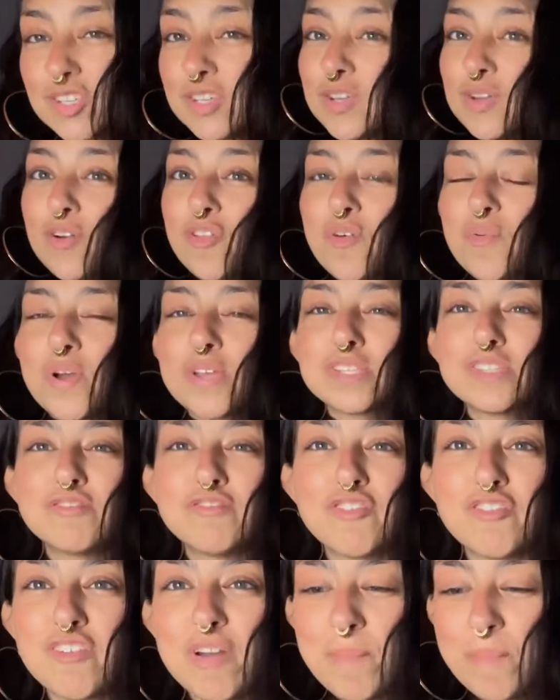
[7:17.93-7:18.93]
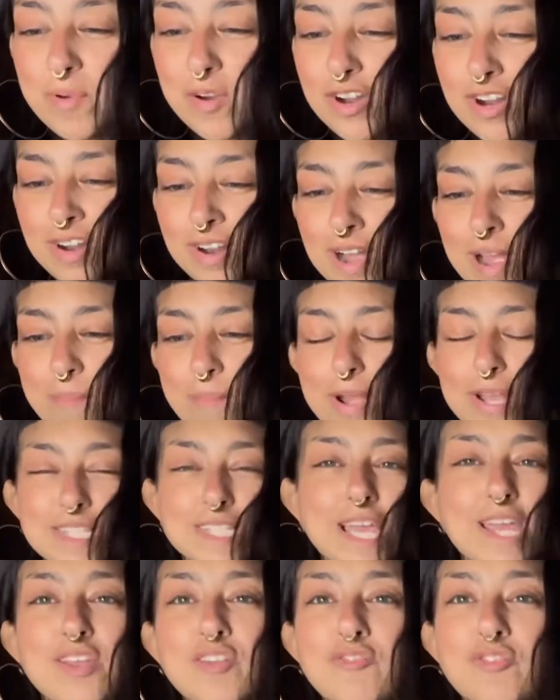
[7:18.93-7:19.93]
you the rest of November. I'm
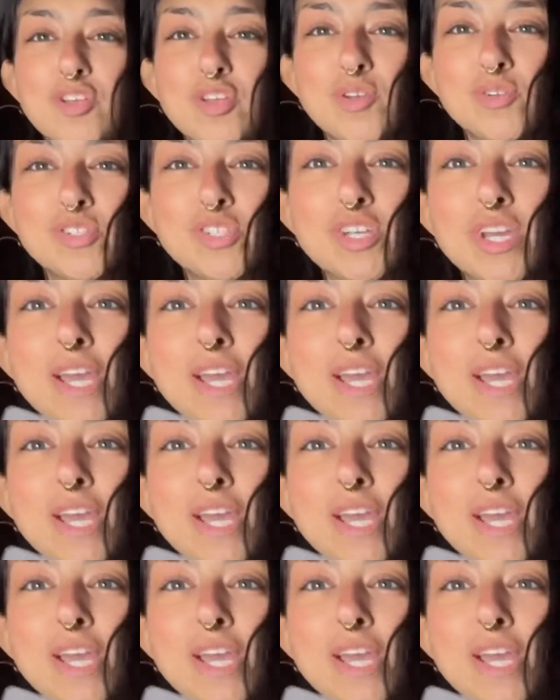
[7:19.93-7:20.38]
excited for you to